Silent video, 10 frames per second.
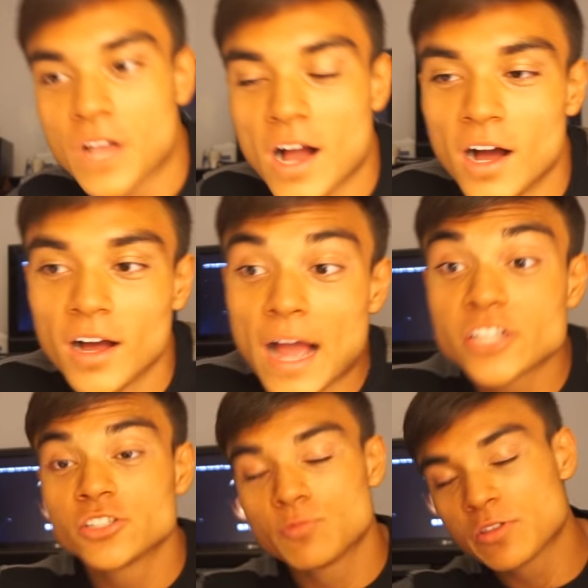Uh,
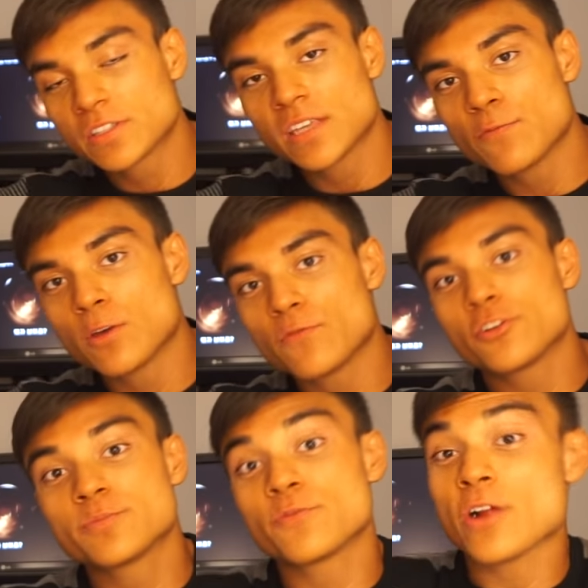actually, we went to Safeway
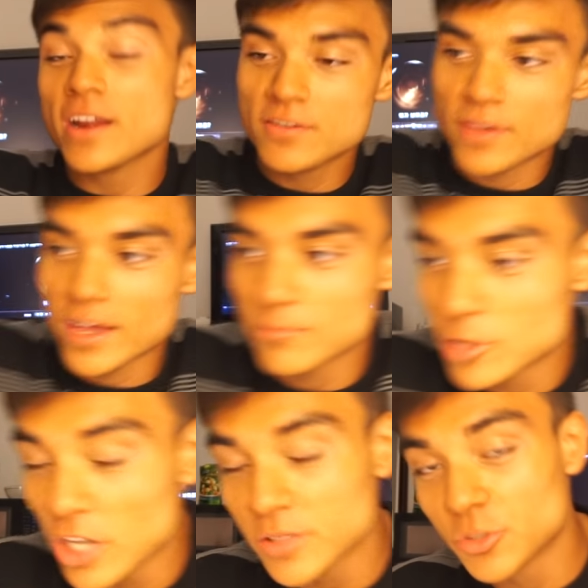first. Before any of that,
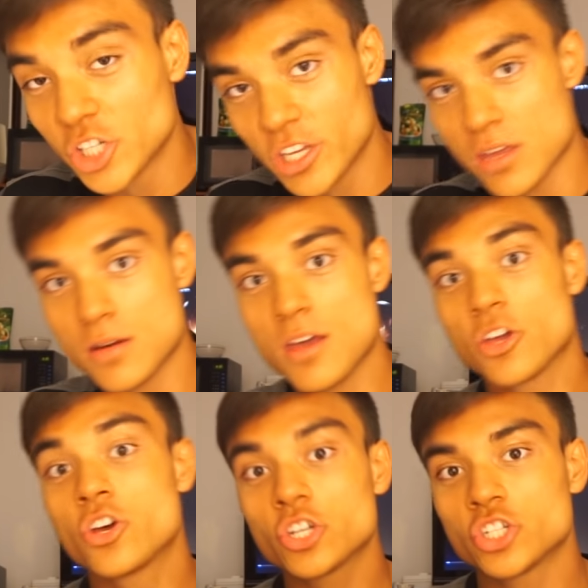we got some chicken,
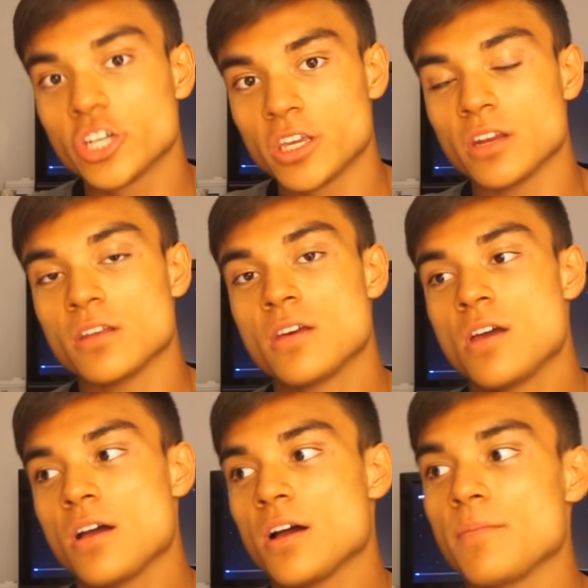cooked chicken.
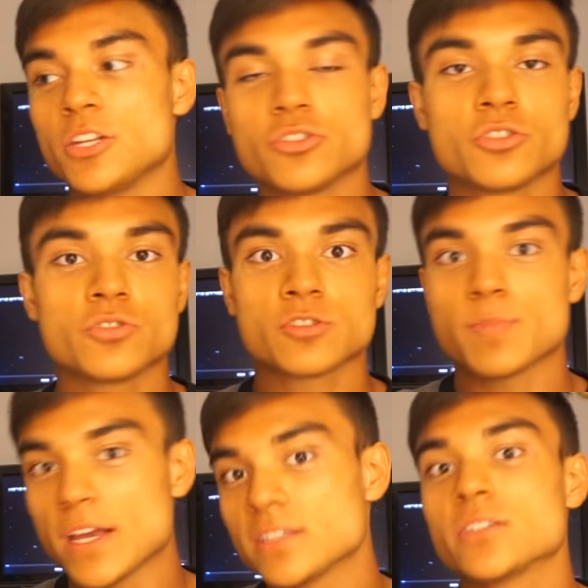Uh, made sure there's no
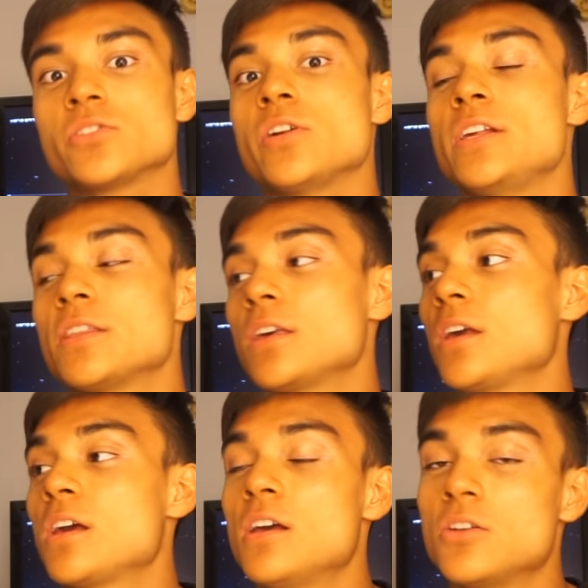spices or
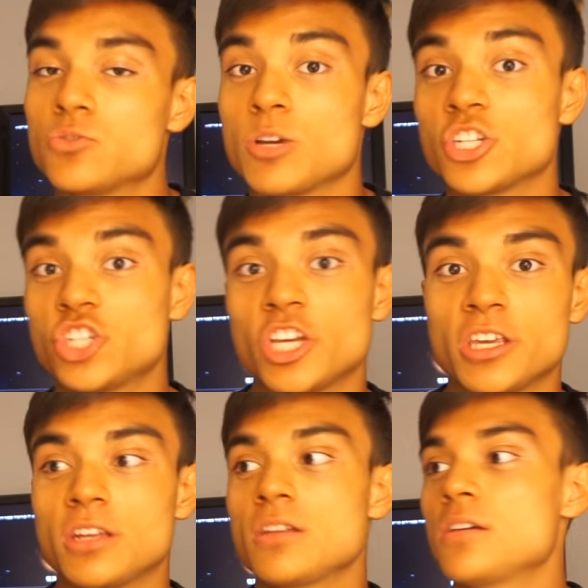anything. So we got
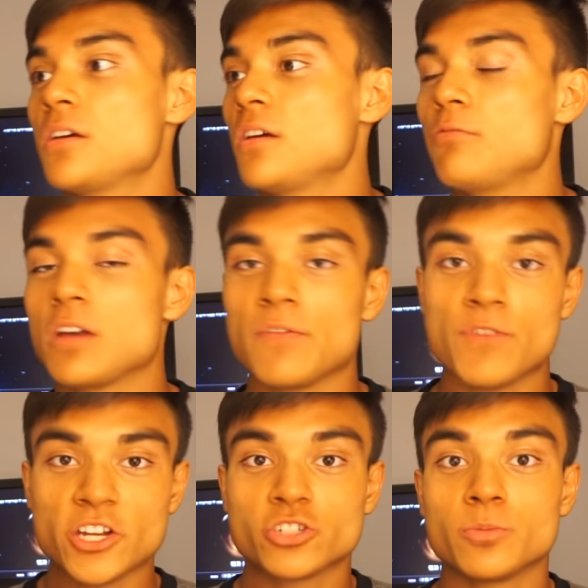chicken, we got
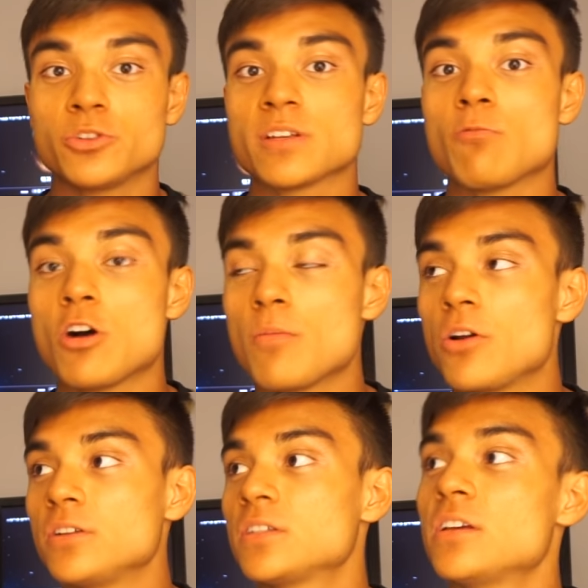vegetables at
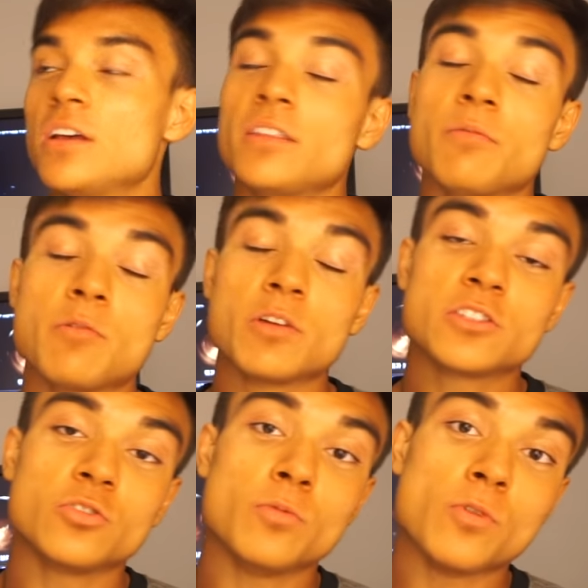Walmart. Then we went
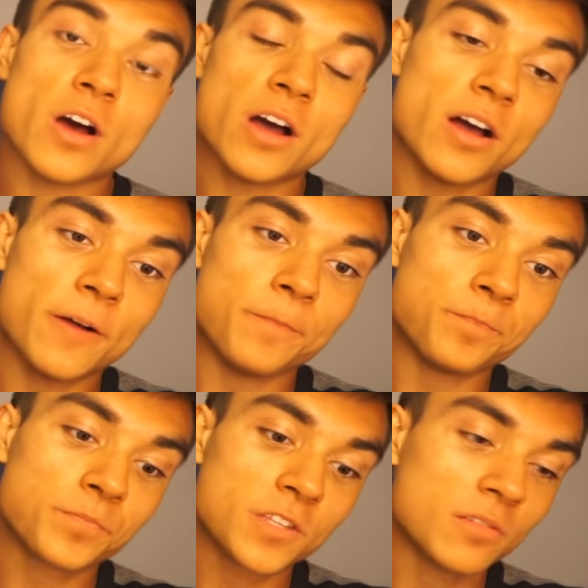to um,
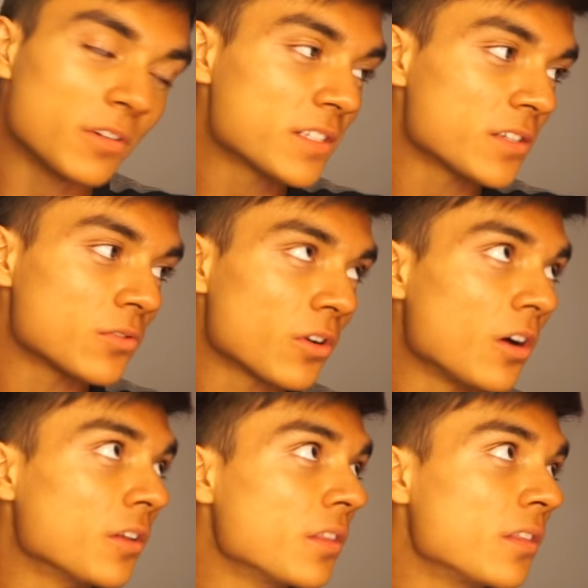what is that store called?